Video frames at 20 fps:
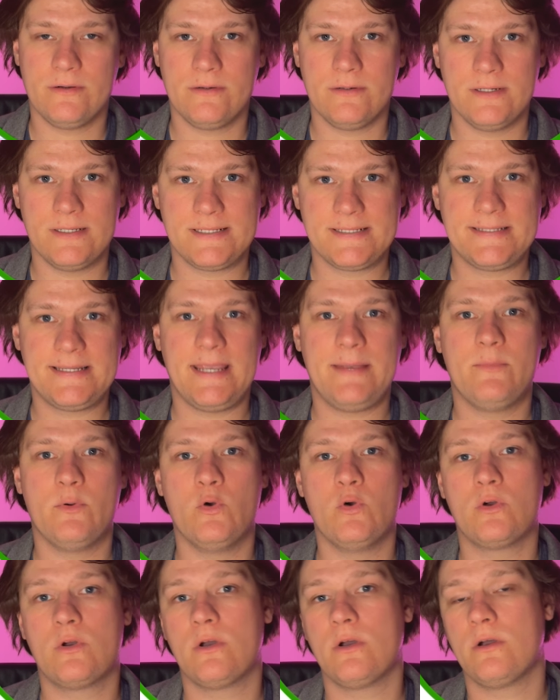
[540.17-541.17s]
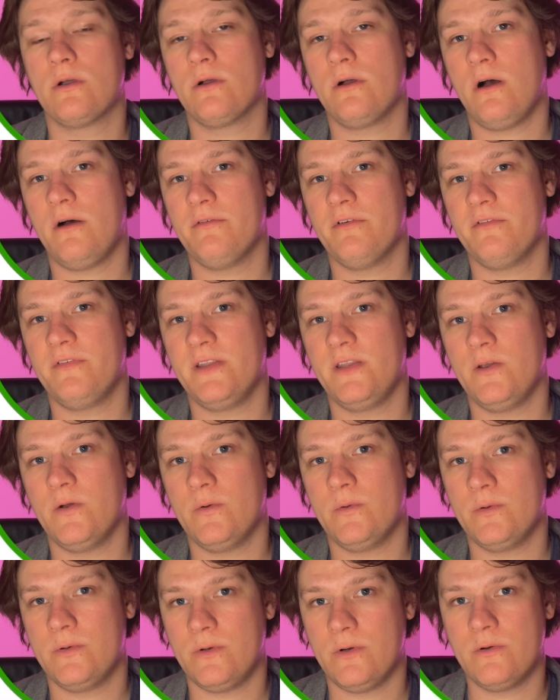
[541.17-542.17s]
the same hook of a
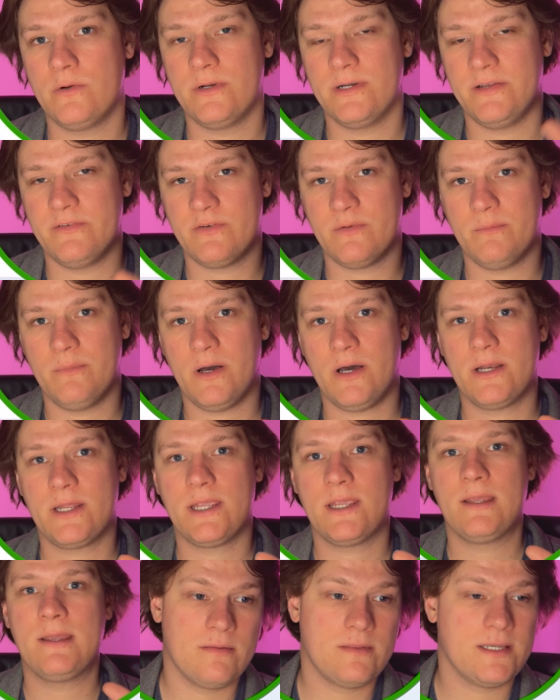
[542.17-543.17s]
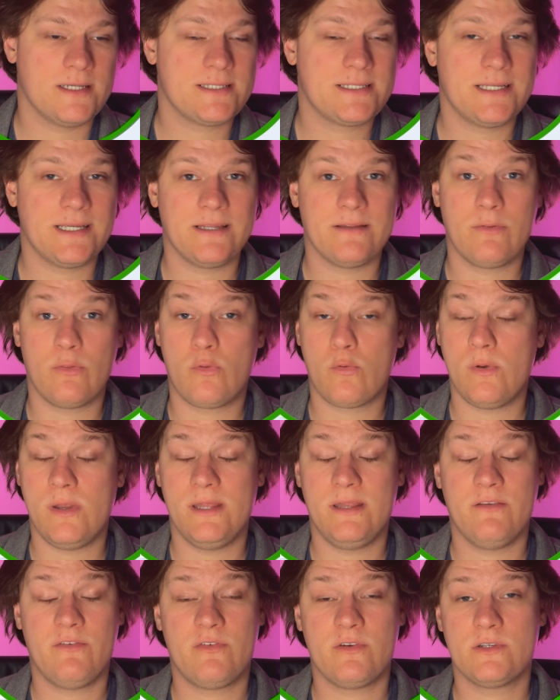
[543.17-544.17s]
video or a different body, testing 3
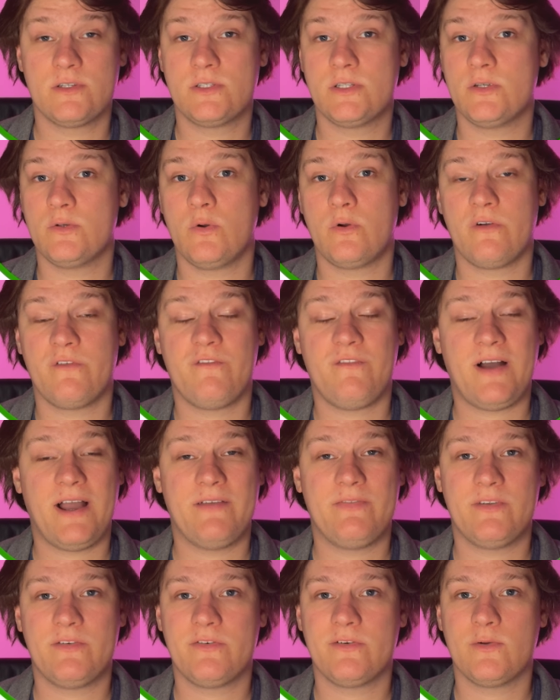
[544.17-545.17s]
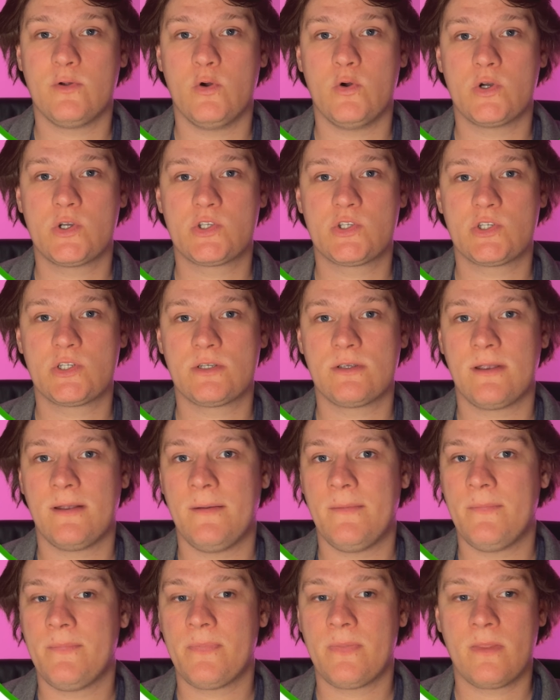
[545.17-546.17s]
different or 5 different hooks
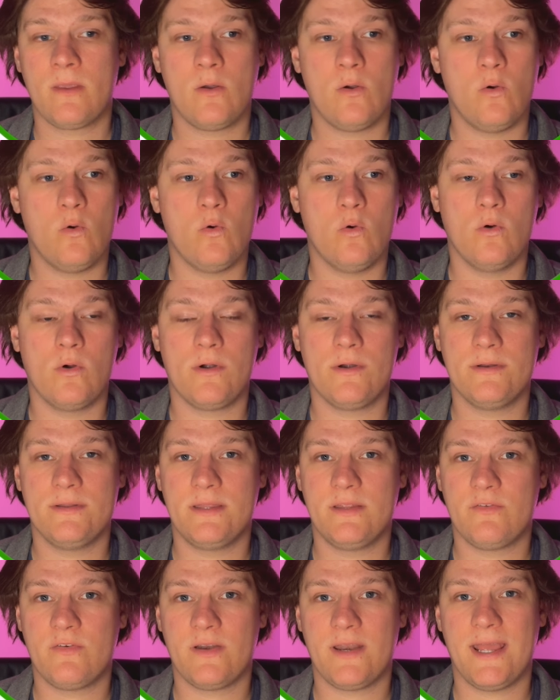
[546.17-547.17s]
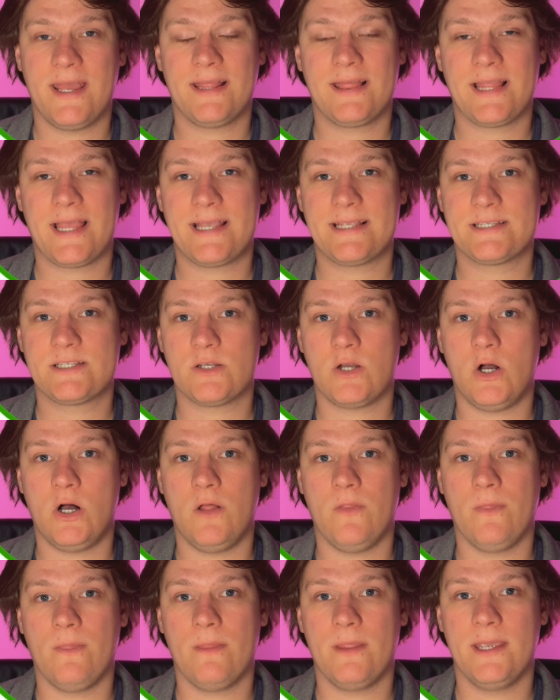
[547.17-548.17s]
or different headlines
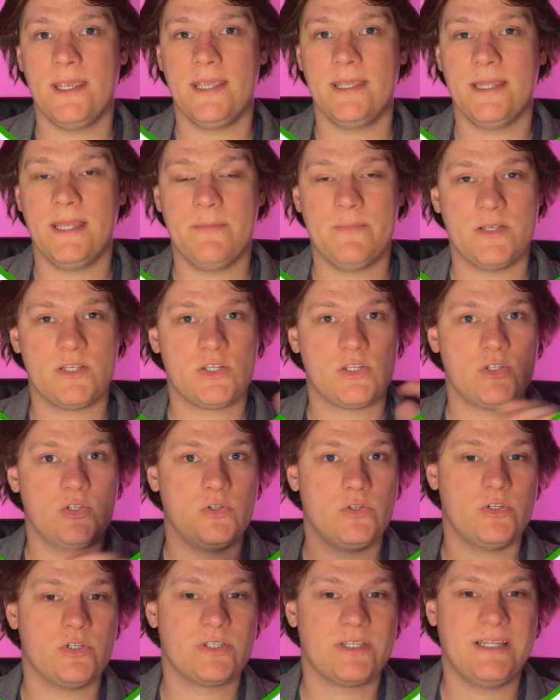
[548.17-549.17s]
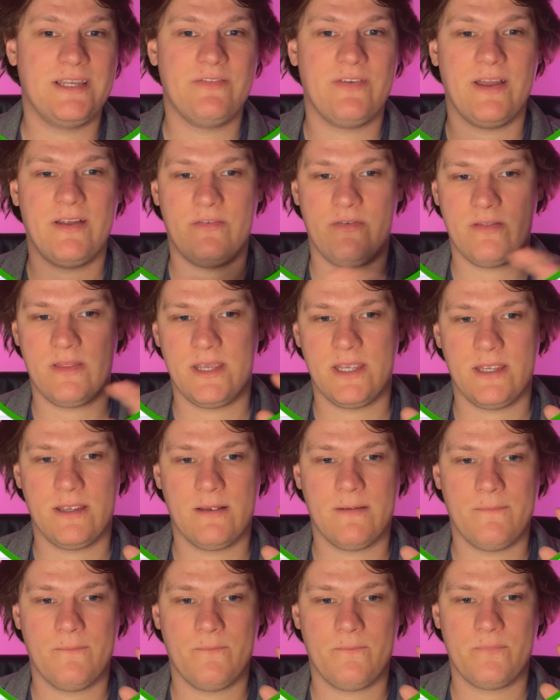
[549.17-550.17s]
on a image. You just leave everything
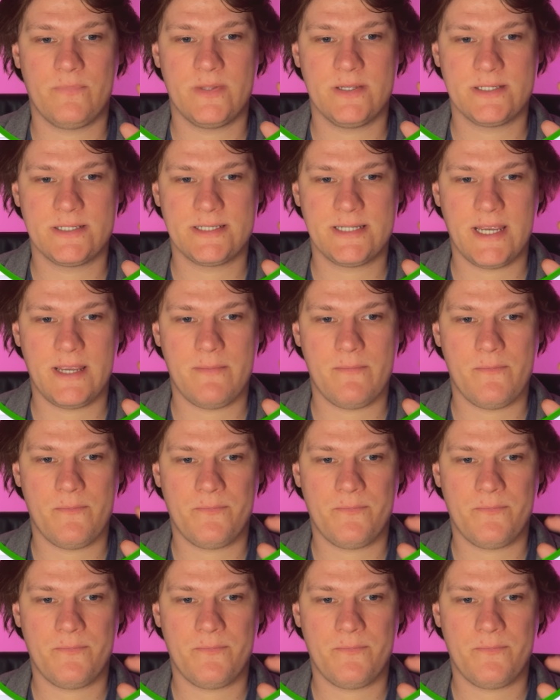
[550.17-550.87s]
the same.